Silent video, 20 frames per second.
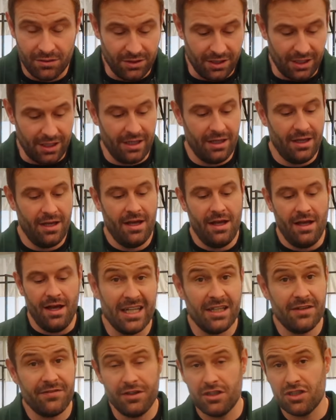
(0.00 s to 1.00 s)
okay?
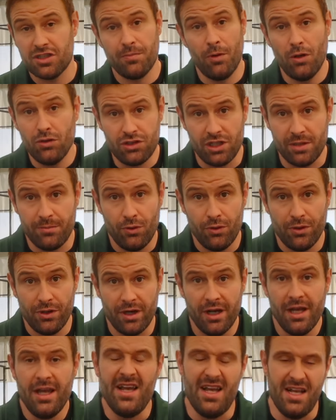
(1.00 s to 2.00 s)
And if you're a small gym
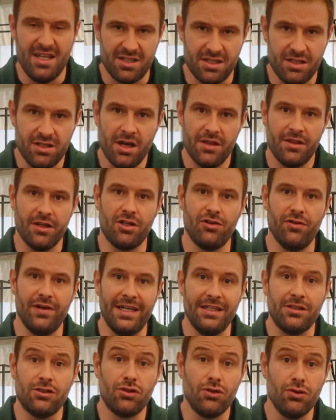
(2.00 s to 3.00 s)
owner, it's another
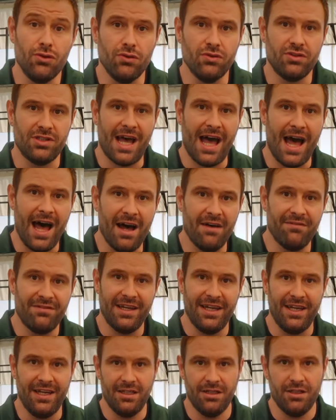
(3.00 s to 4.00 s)
great tool to have
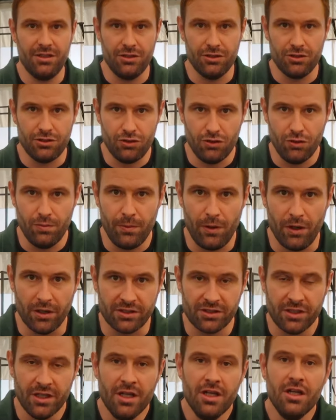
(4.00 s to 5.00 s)
in your tool
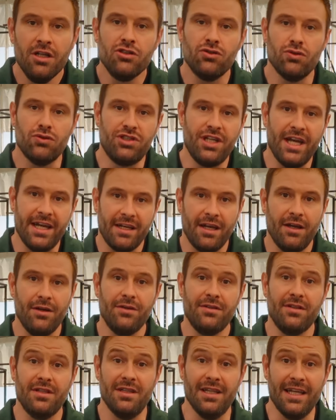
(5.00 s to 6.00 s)
toolbox. So check
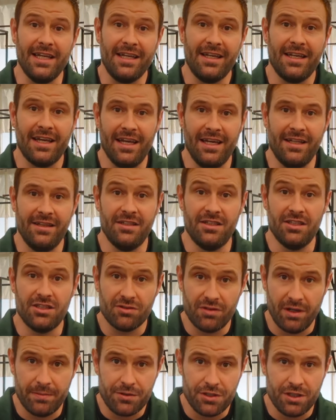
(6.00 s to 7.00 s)
out the link in the
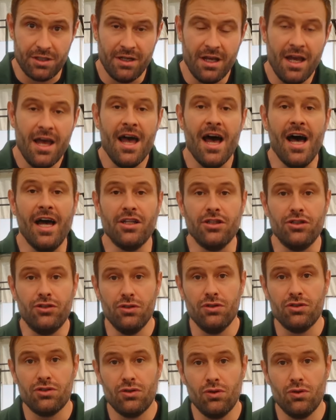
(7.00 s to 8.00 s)
description and use